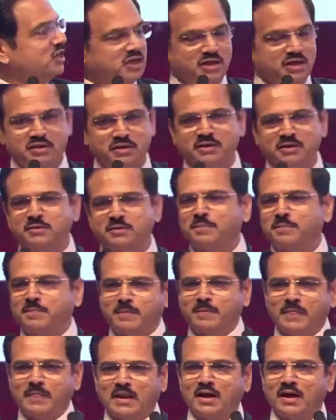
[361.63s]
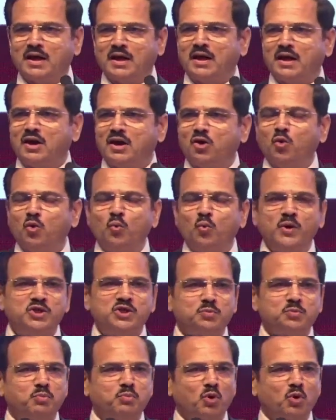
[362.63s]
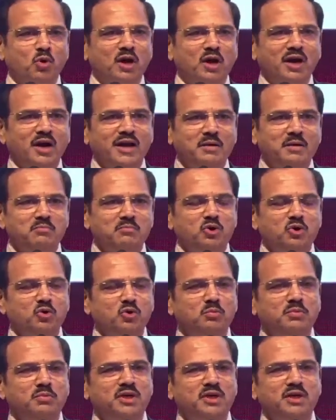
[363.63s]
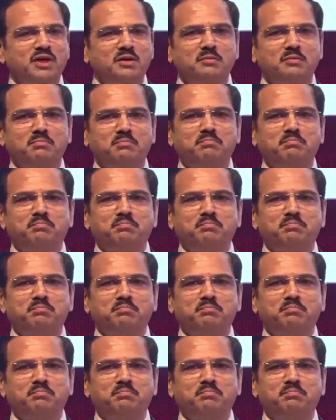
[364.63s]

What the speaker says: here, which proclaim to be